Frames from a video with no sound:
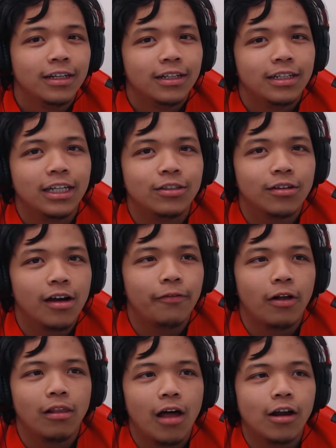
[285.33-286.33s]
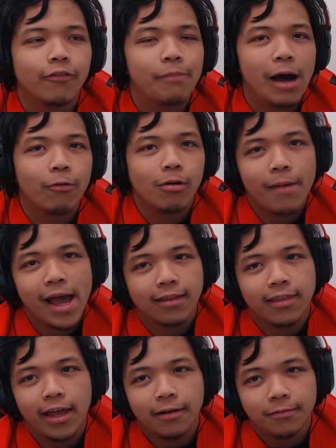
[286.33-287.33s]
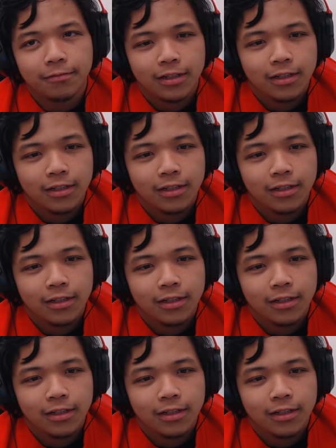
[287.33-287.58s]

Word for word: he took off a lot of power back then.